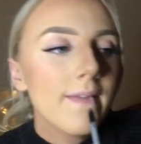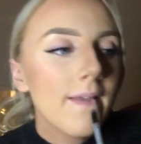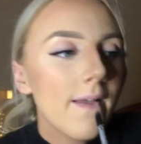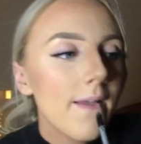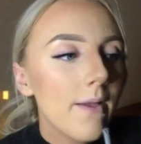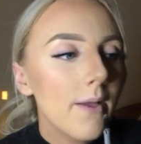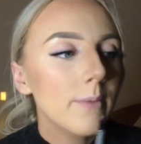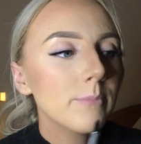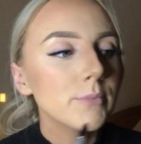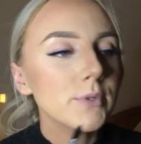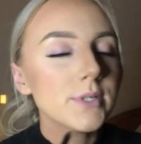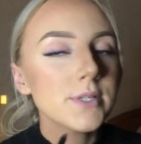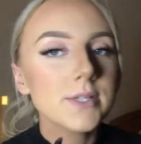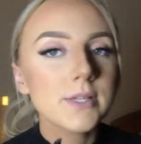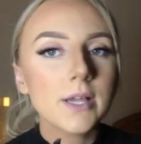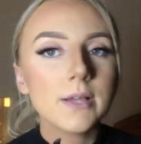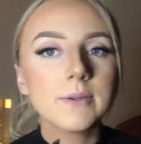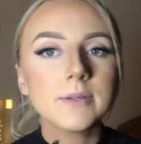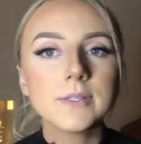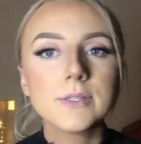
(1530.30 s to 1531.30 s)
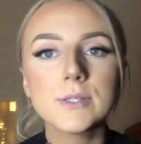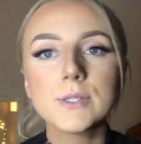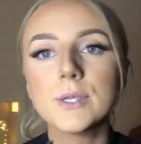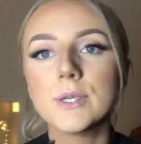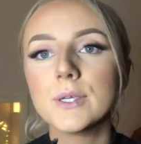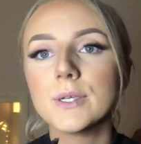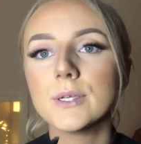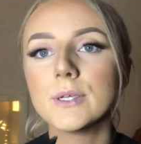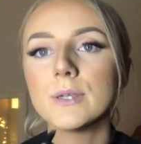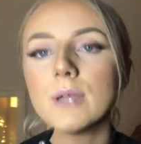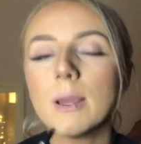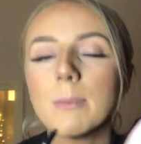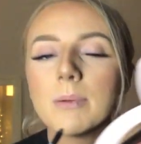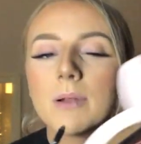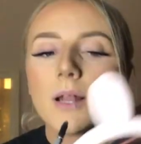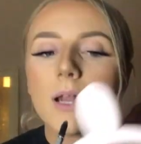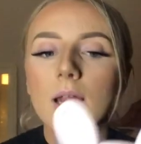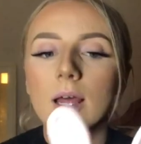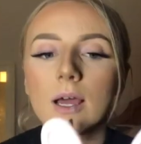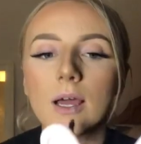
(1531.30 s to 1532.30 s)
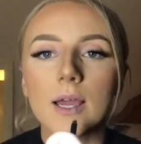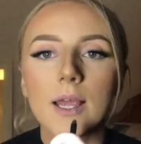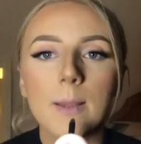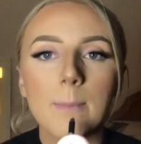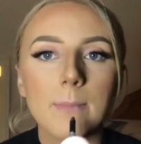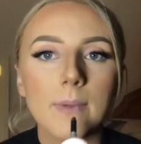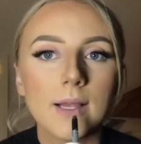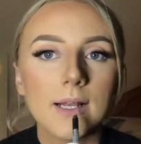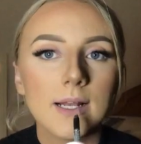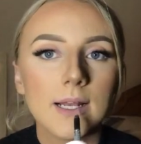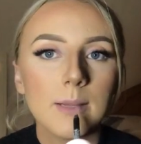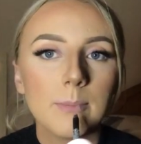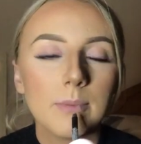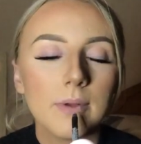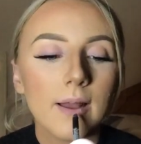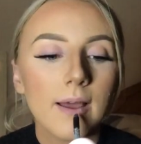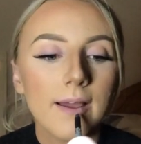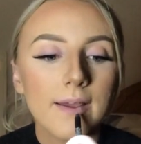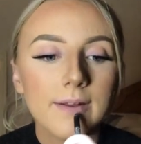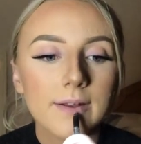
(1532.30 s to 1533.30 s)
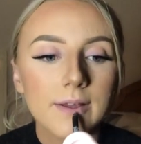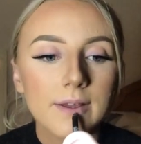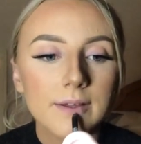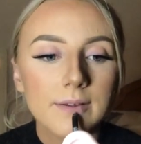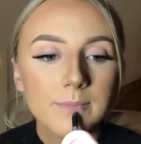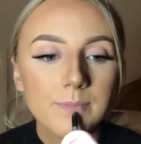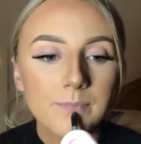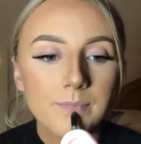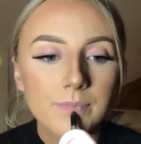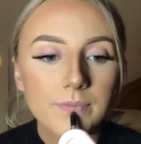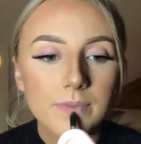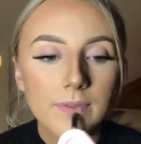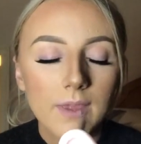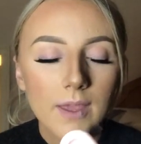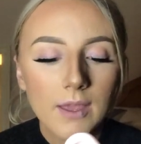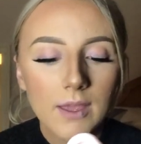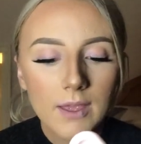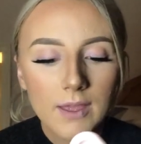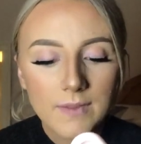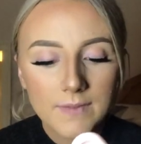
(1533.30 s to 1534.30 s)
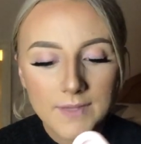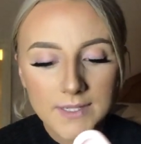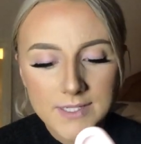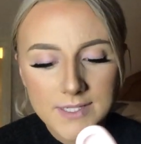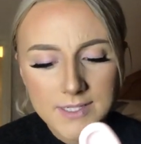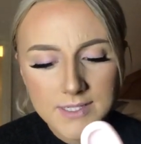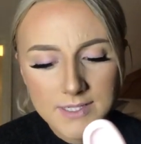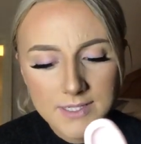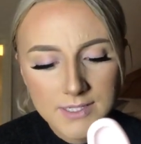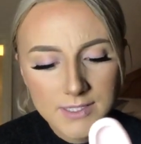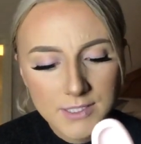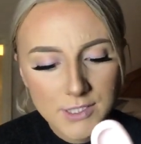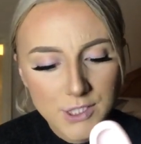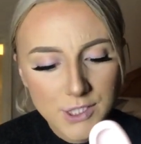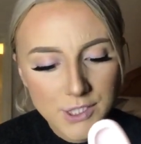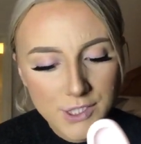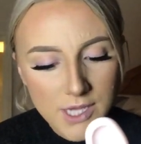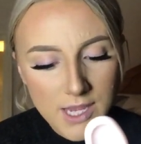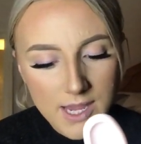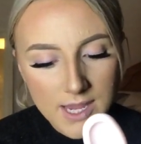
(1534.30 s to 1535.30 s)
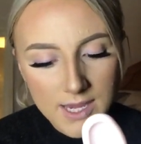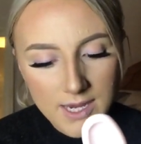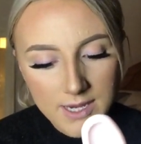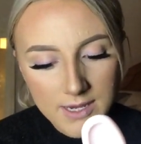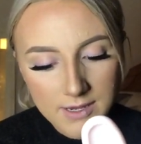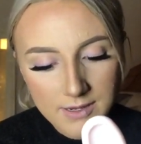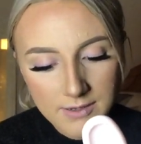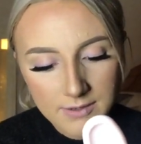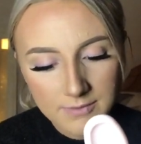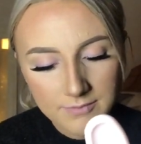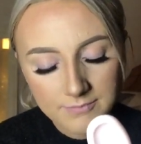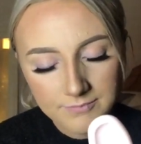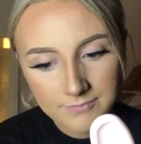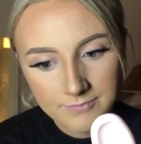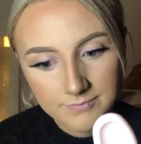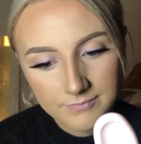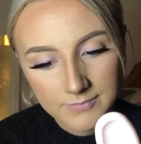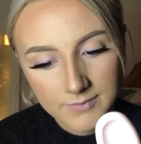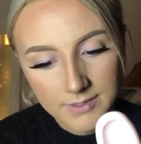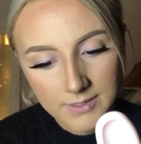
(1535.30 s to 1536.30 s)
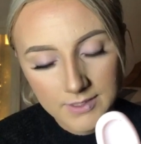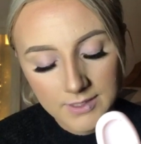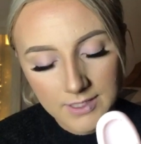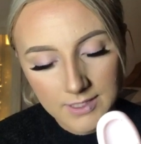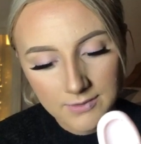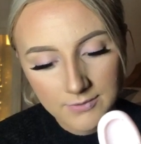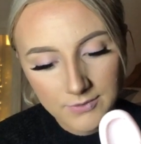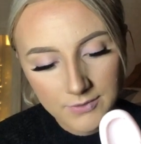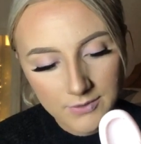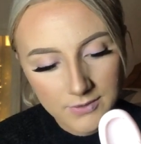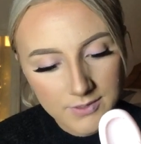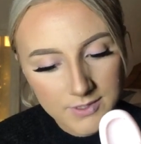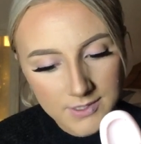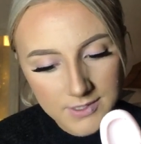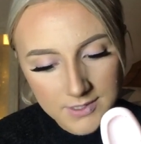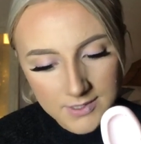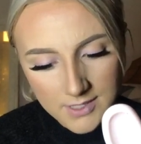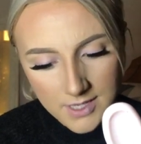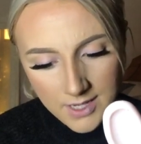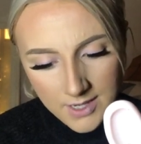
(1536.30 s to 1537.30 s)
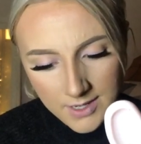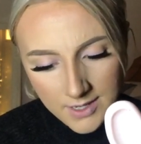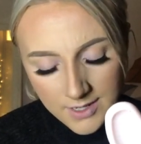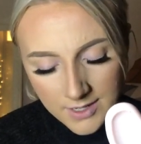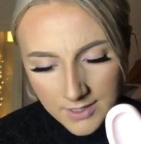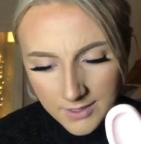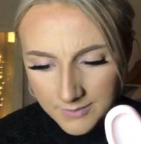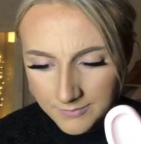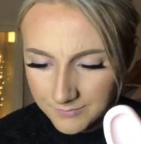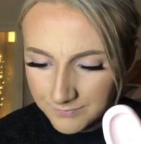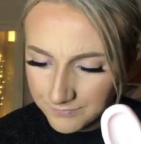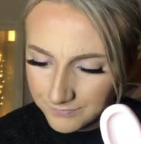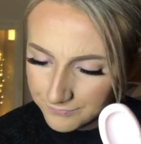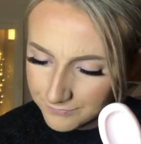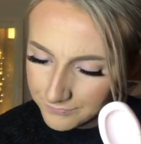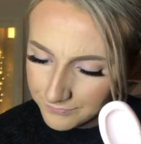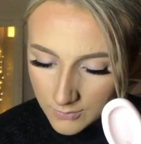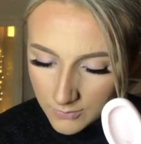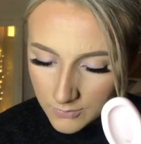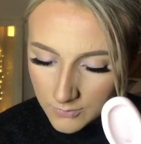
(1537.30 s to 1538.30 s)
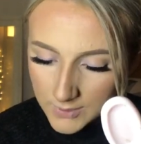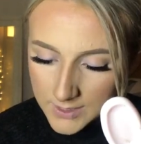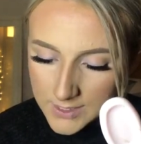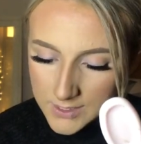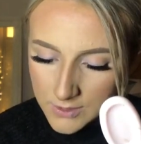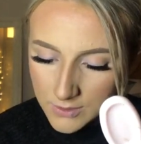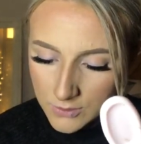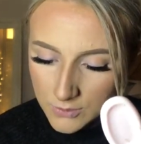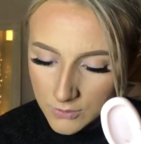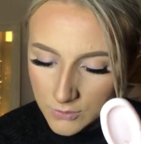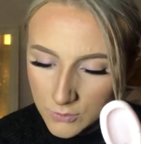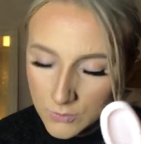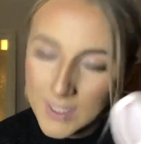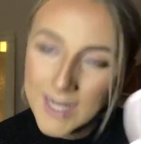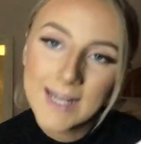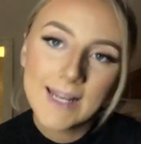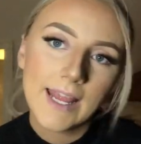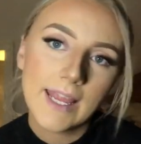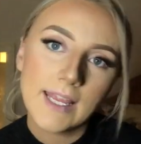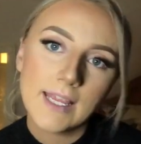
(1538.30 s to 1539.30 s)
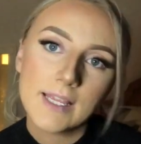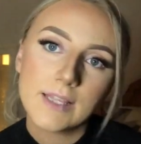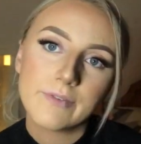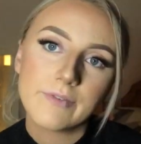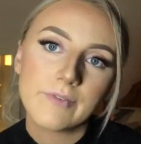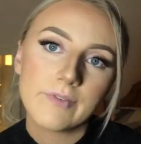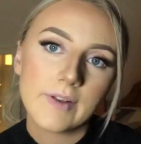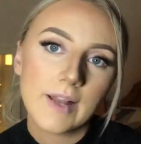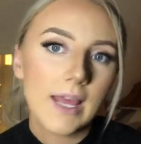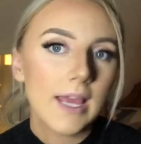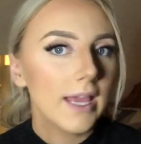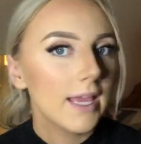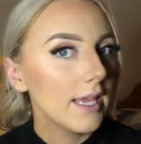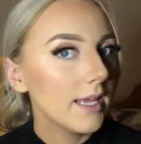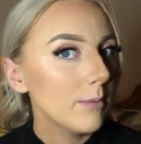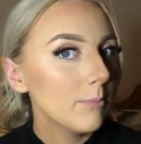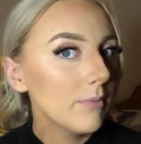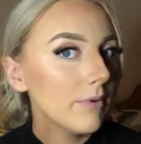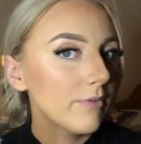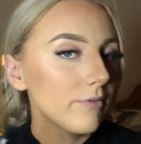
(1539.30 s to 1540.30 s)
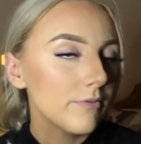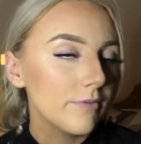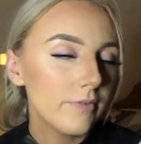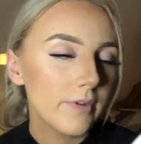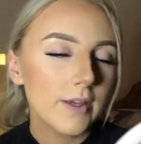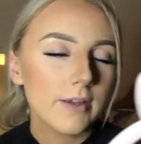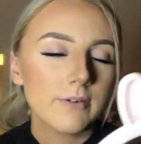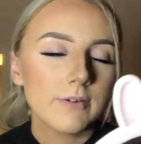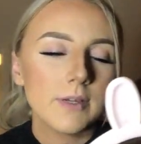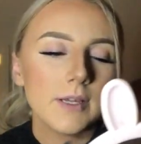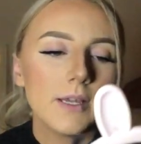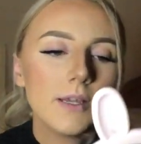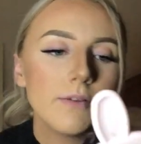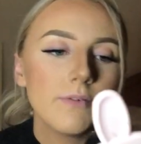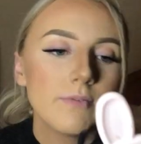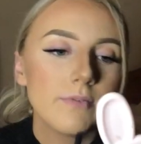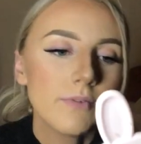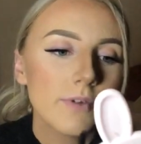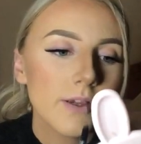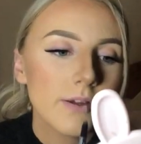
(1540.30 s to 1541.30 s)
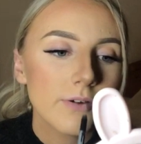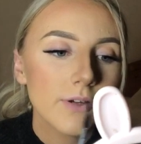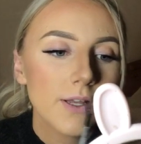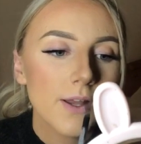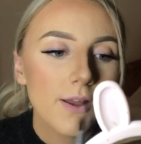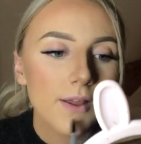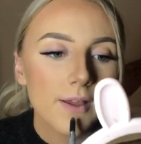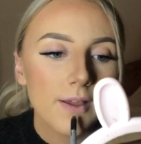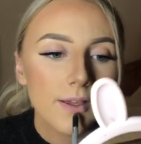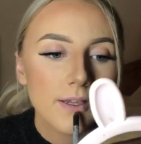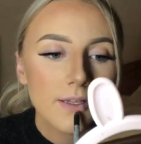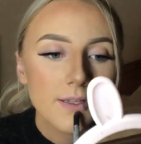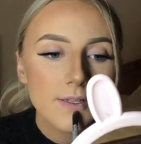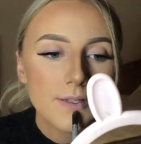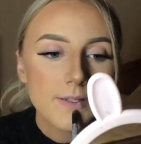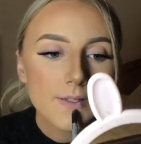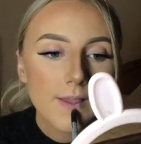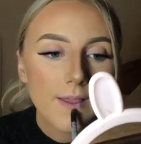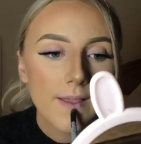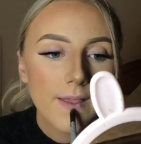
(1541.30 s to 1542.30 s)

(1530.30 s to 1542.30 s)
I'm just going to apply my lip liner. This is in the shade, nearly forgot to say. Oh, it's called Naked Flame. Very, very nice.